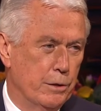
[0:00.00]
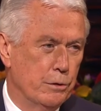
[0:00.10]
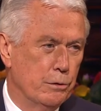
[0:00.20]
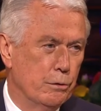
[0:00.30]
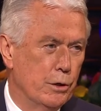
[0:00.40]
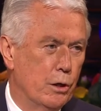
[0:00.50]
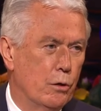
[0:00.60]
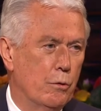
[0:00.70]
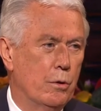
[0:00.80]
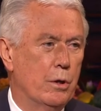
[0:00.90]
You
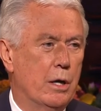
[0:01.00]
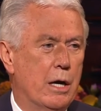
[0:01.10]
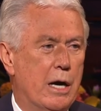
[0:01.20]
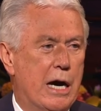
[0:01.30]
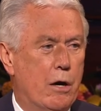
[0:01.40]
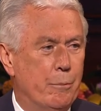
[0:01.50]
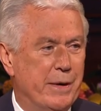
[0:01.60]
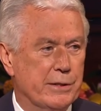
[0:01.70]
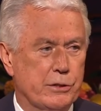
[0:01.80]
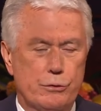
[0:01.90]
know how
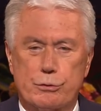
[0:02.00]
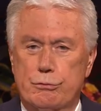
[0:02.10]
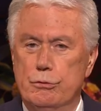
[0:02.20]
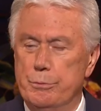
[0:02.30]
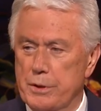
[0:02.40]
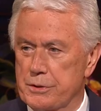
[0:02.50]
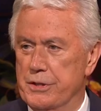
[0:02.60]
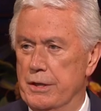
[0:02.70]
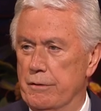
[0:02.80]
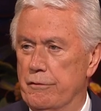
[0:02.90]
best to groom
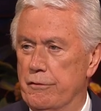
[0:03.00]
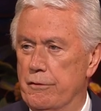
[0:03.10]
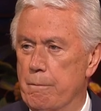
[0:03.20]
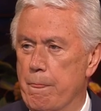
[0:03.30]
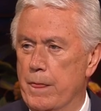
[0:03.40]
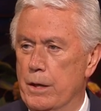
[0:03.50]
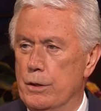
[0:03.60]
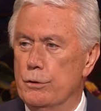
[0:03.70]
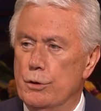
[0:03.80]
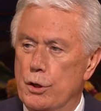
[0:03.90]
yourself.
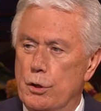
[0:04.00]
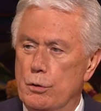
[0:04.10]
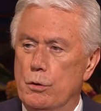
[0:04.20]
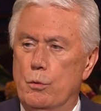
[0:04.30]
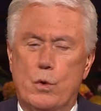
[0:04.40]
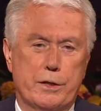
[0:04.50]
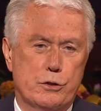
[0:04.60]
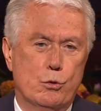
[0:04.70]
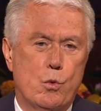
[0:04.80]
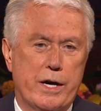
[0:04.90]
You know what
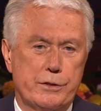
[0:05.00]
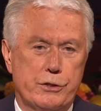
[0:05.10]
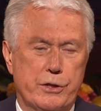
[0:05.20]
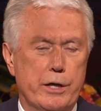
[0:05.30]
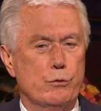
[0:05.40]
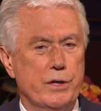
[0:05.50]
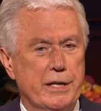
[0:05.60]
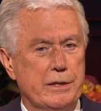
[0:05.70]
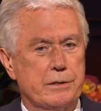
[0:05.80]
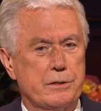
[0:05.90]
to watch and
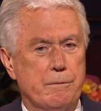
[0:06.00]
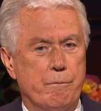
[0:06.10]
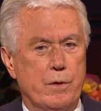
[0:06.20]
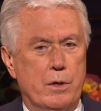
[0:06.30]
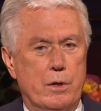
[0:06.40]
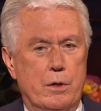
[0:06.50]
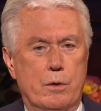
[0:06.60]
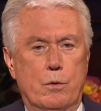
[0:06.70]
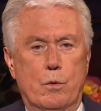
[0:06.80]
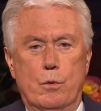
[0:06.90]
read,
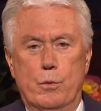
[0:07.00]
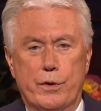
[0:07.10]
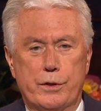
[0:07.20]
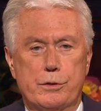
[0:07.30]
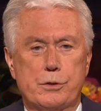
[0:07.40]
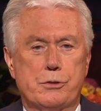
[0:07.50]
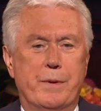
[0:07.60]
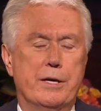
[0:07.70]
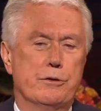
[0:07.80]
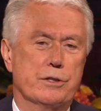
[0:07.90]
where to
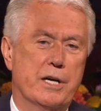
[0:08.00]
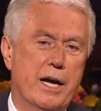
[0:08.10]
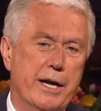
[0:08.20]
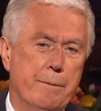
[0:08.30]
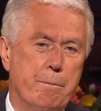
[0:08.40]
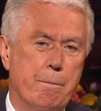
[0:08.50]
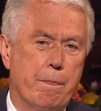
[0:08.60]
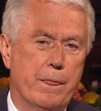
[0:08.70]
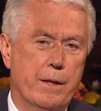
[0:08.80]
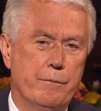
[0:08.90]
spend your time,
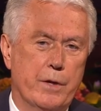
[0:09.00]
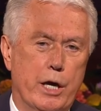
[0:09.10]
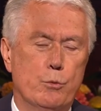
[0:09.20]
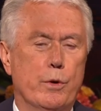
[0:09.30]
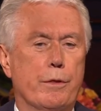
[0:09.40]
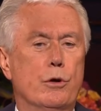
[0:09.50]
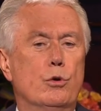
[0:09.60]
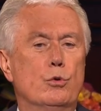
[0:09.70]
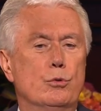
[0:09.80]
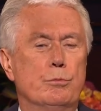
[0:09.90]
and with
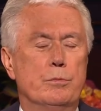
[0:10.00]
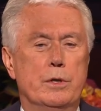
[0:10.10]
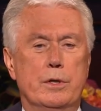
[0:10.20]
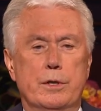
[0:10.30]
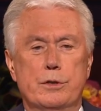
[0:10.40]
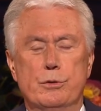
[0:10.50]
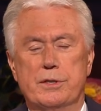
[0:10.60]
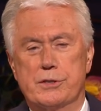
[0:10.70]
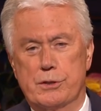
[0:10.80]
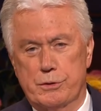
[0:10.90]
whom to
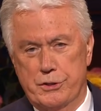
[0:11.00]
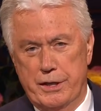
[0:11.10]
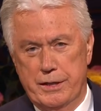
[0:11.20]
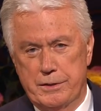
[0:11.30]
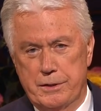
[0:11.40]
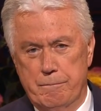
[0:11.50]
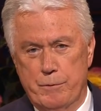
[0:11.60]
associate.